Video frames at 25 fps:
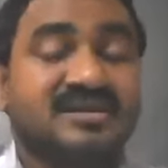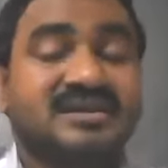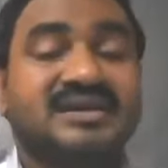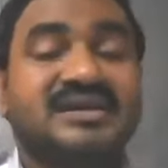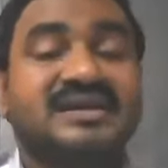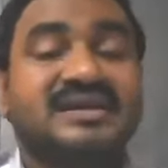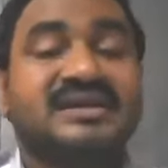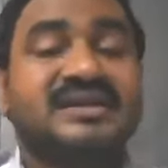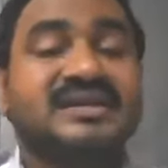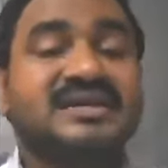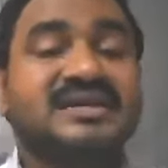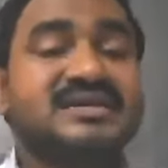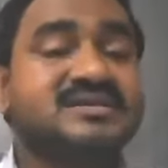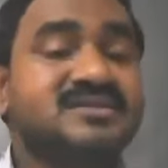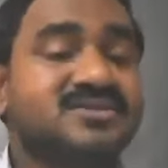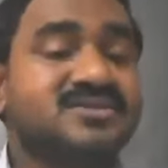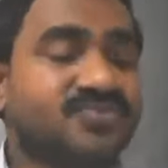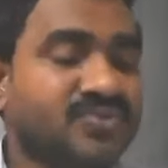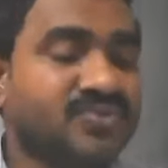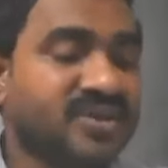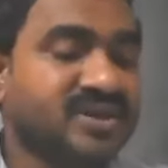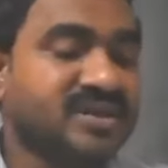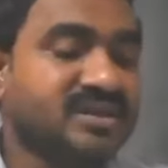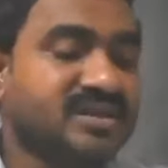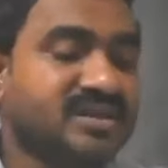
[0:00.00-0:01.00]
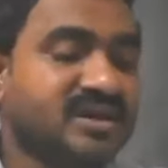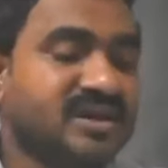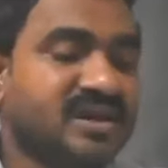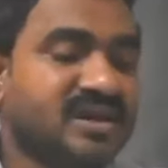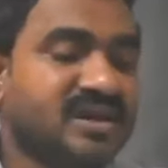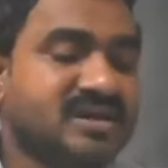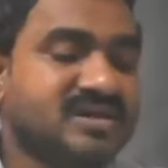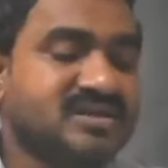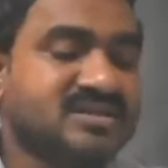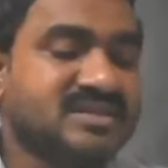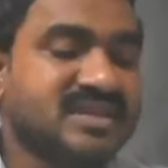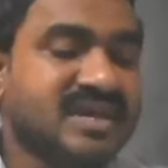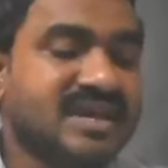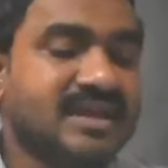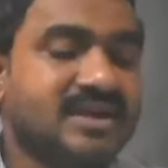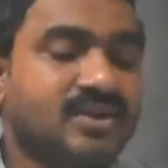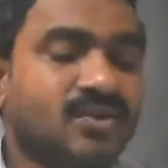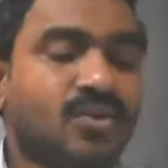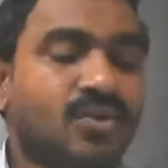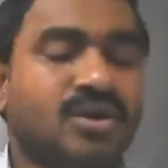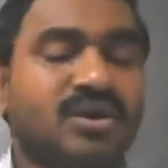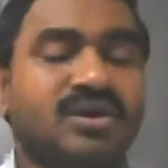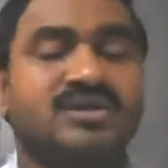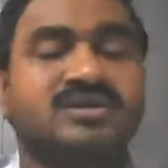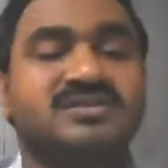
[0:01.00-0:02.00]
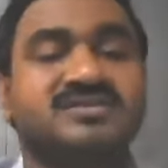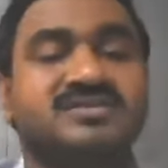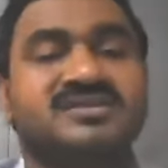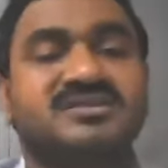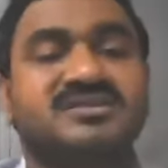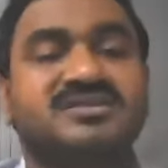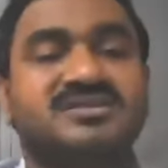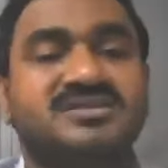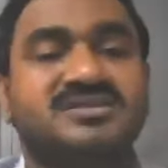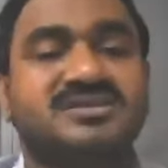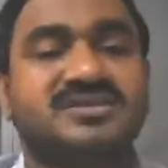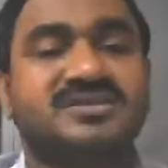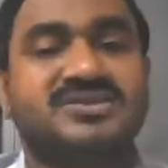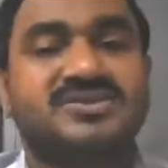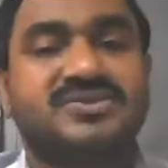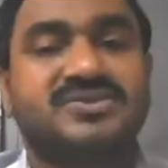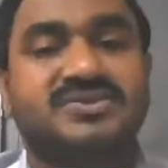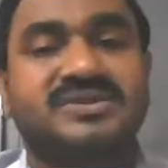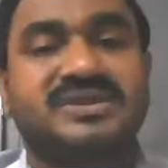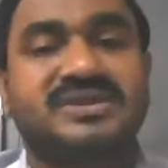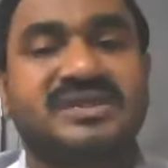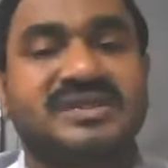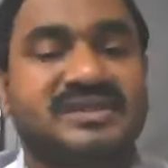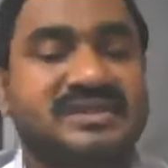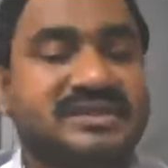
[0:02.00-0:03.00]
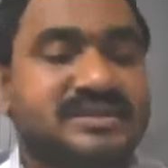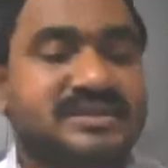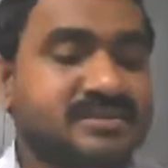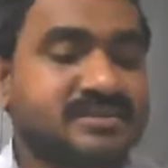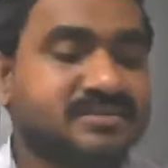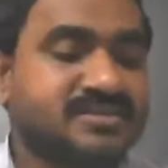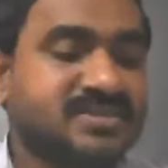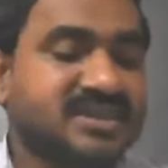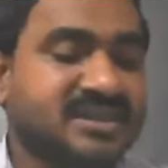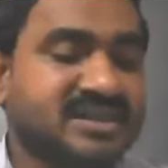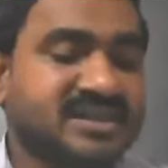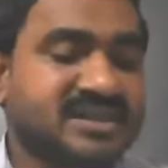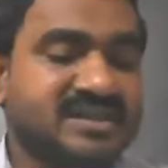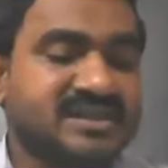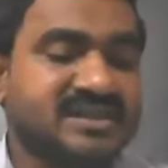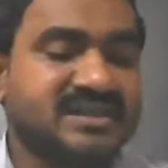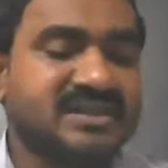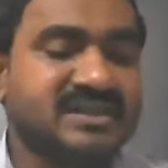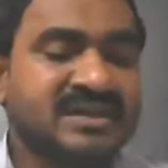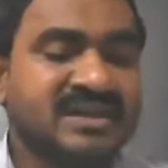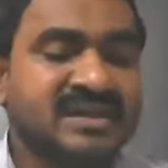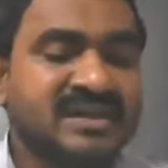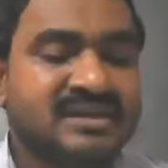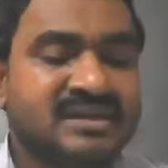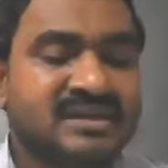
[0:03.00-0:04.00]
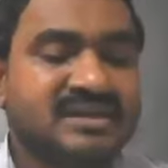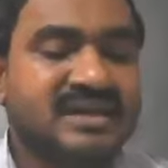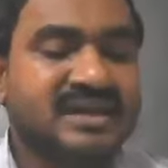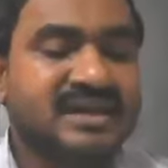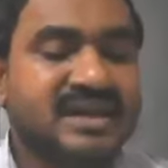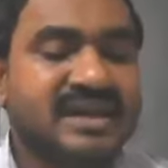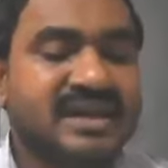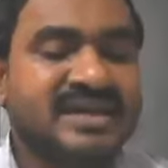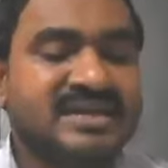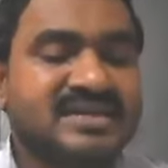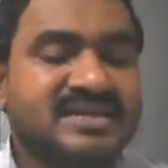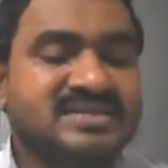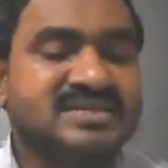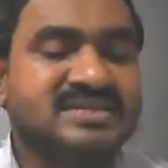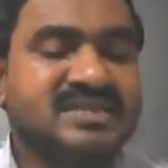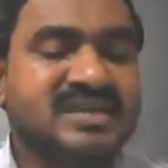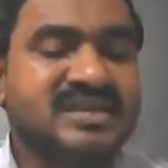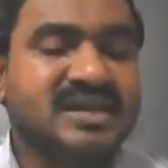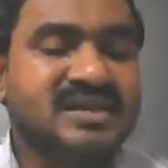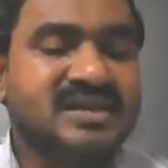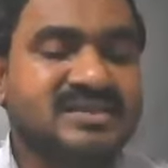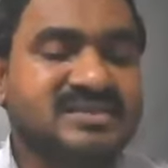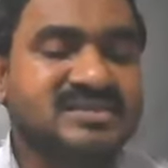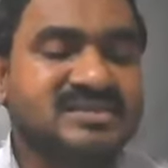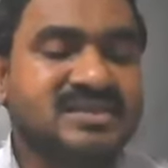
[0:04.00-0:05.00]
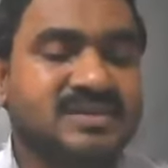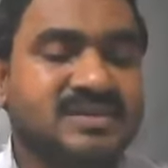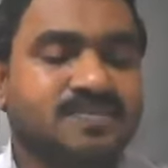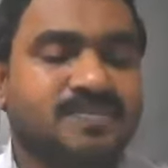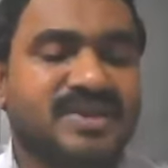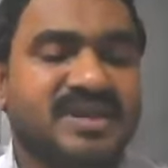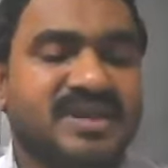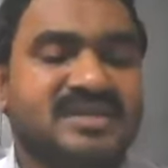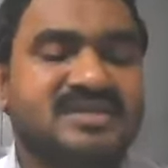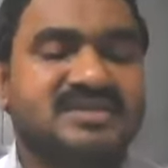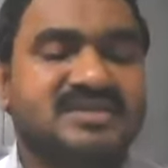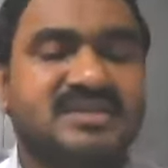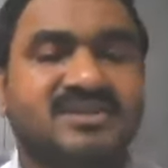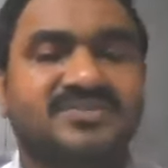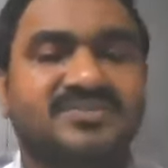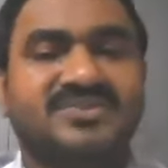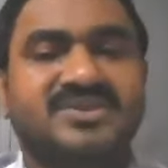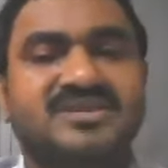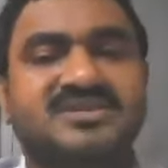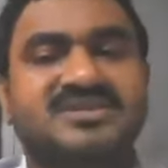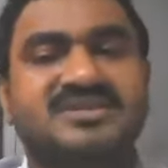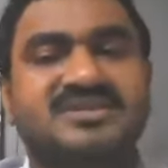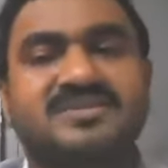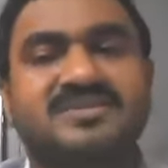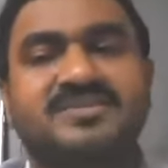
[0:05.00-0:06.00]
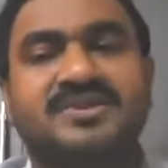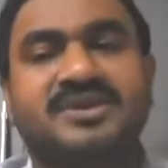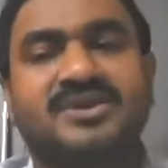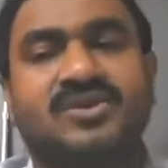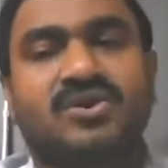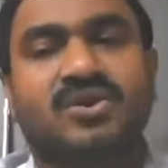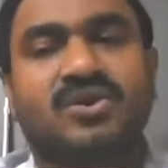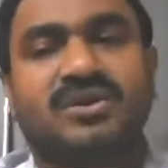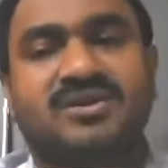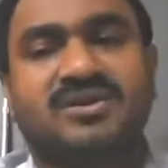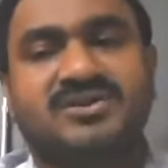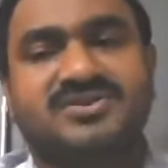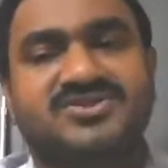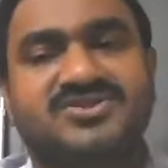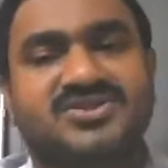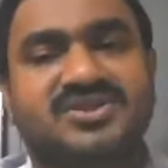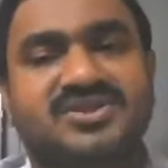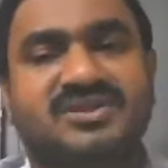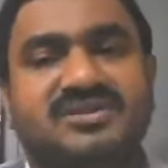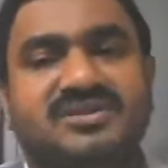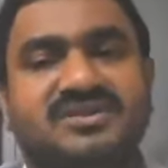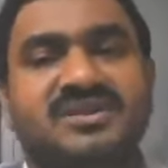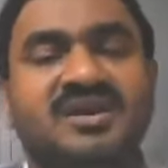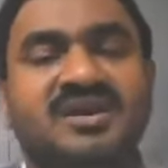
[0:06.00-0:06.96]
It is for the psychologist to determine the exact place of the semiology.